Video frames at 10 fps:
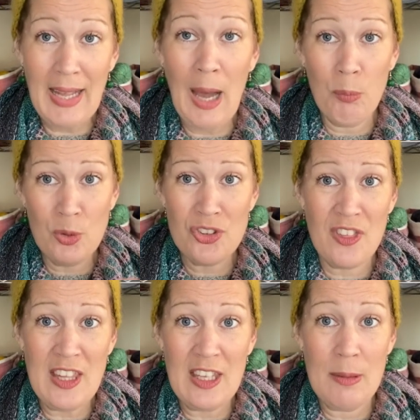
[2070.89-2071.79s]
I was
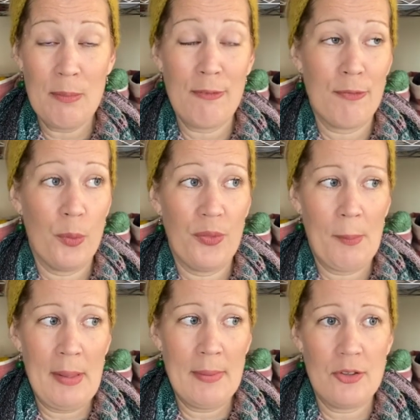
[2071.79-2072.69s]
thinking before that
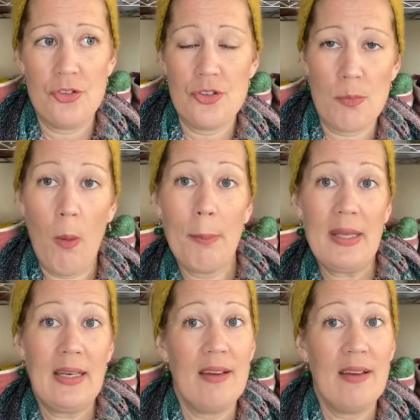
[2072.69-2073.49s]
maybe I should just pop in